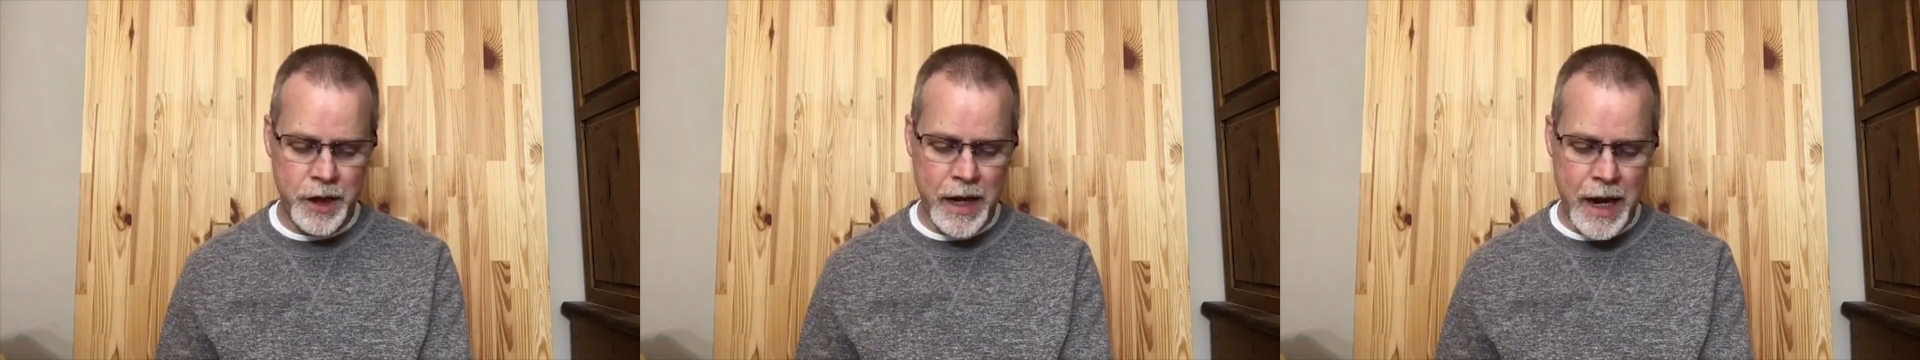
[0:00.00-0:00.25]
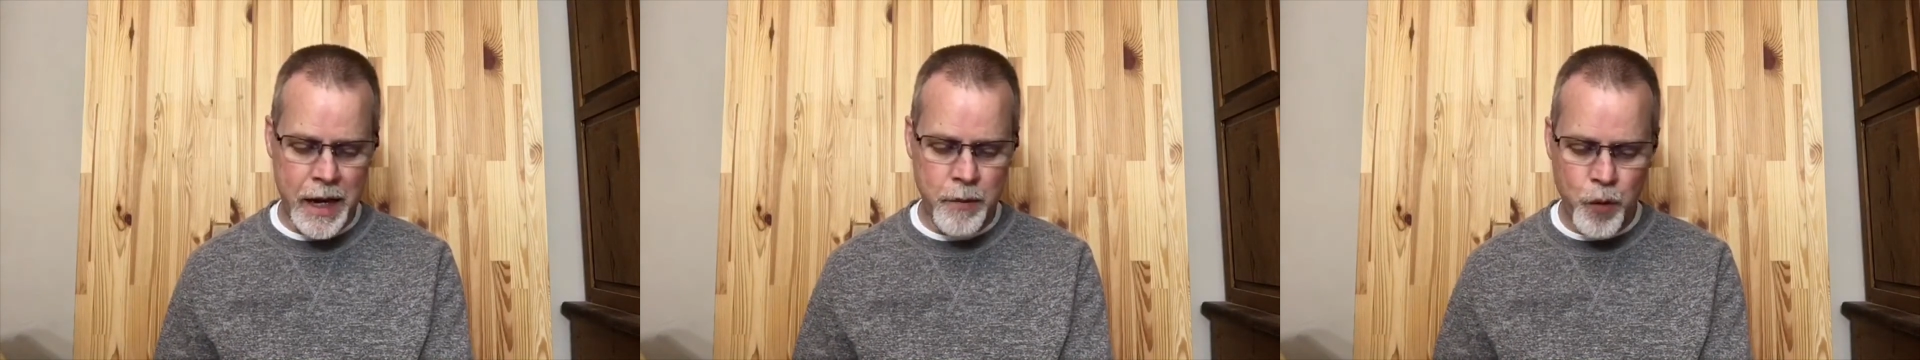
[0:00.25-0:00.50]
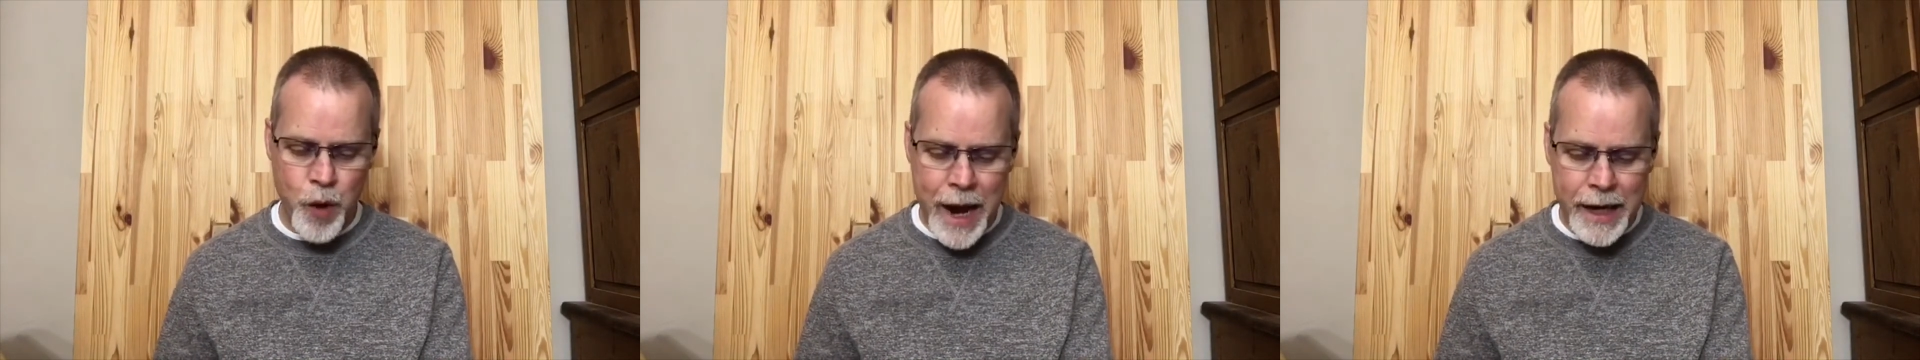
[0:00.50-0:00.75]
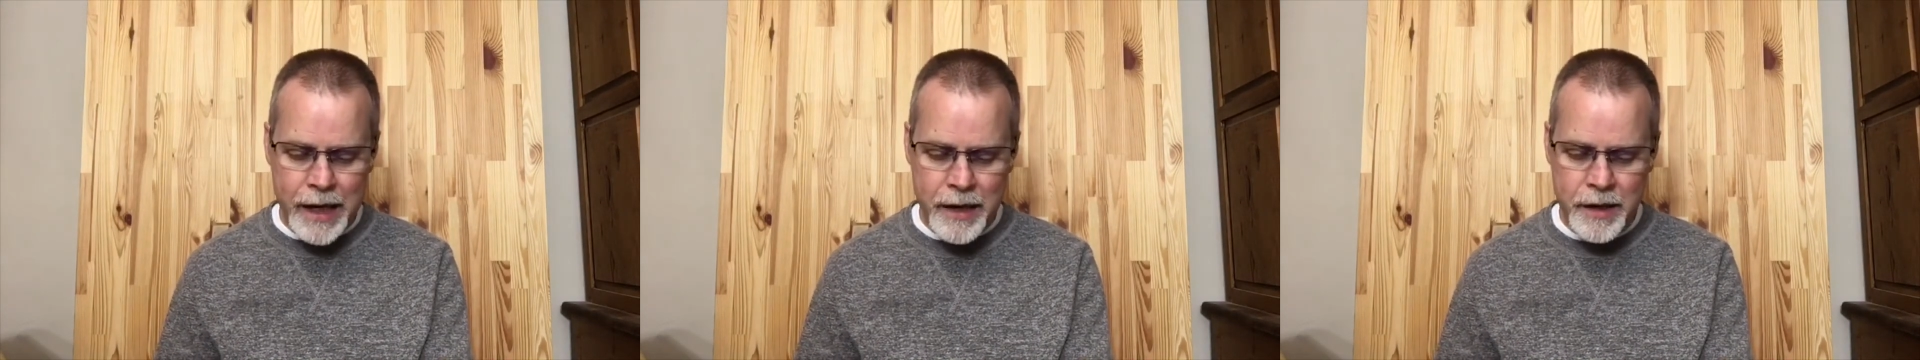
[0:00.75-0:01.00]
I am
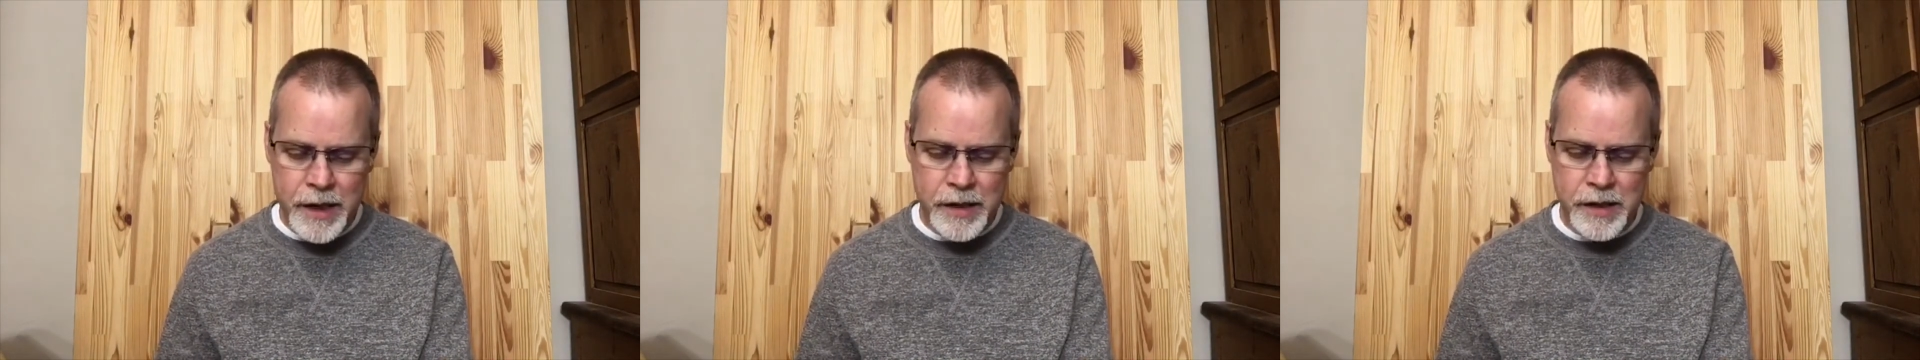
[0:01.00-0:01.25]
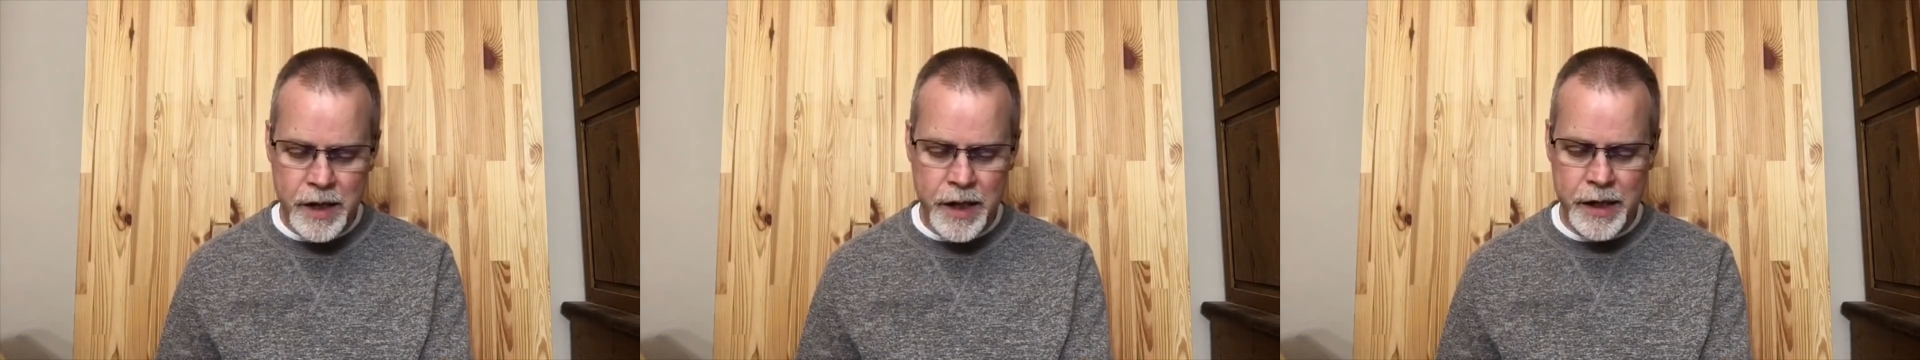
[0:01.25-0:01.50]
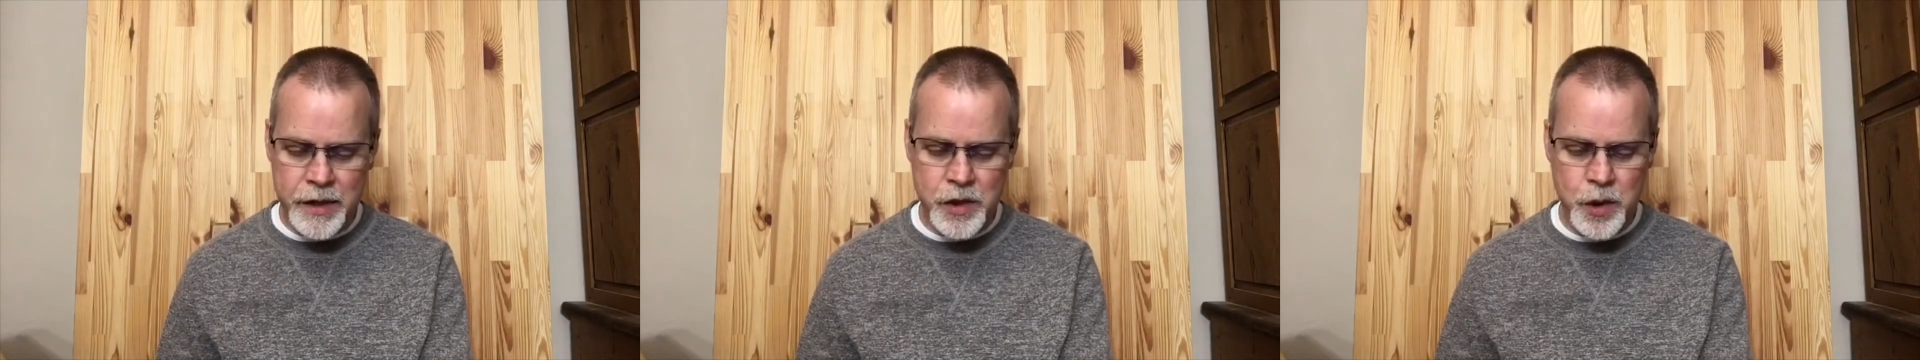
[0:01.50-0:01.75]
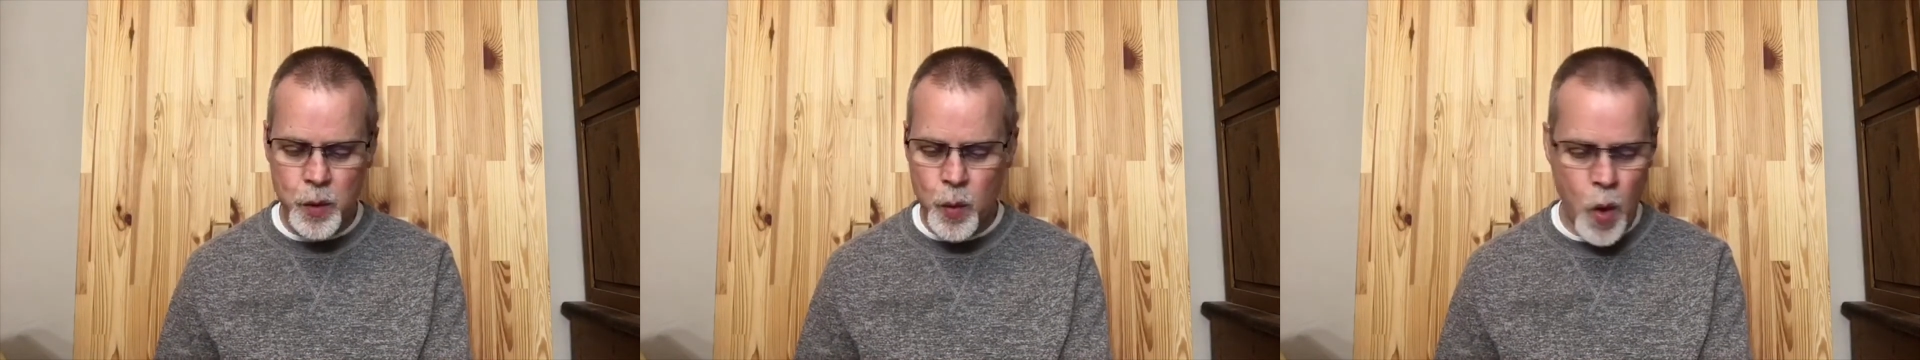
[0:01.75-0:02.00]
writing these things
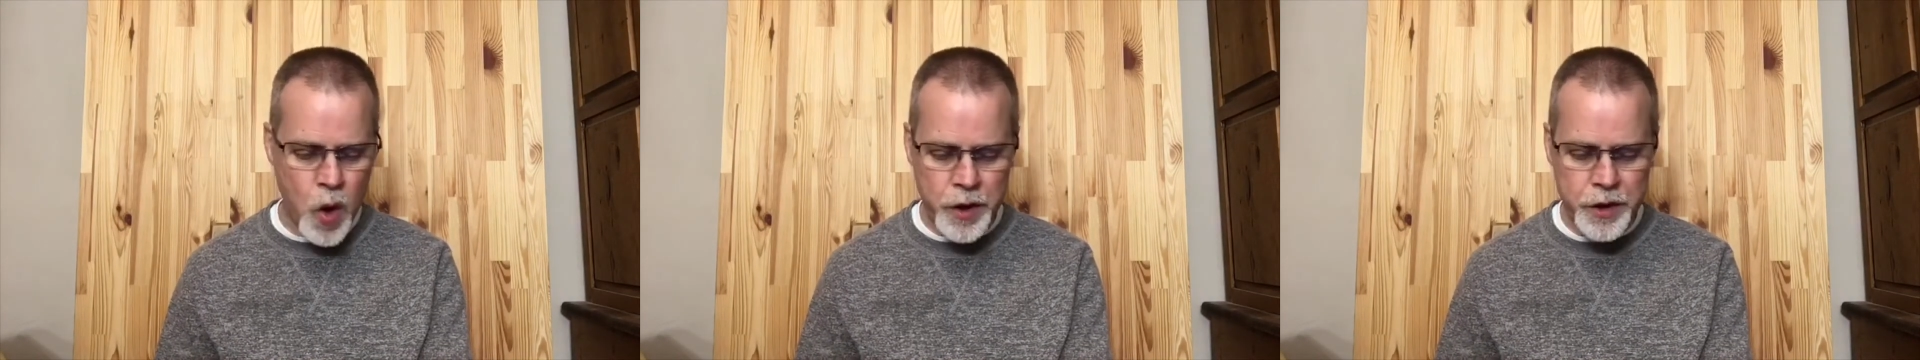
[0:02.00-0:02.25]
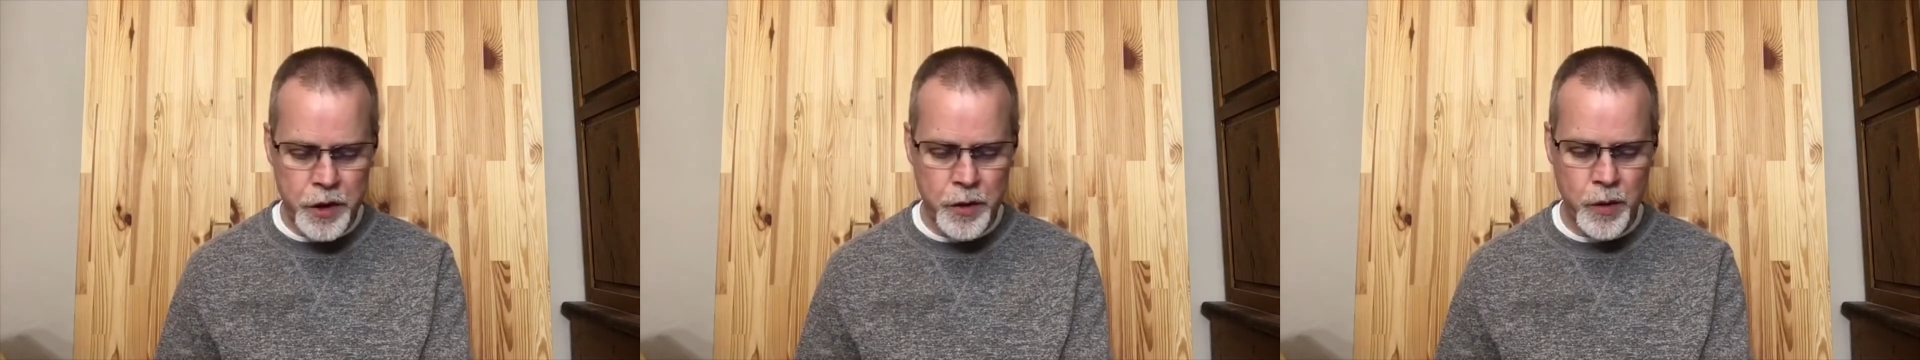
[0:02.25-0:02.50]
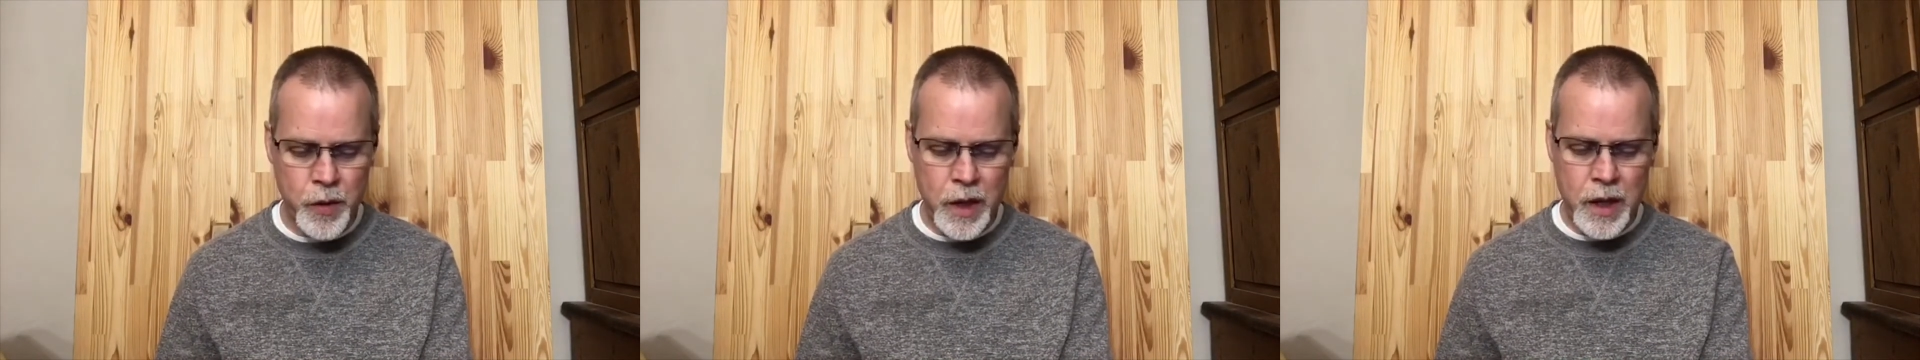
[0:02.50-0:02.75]
to warn you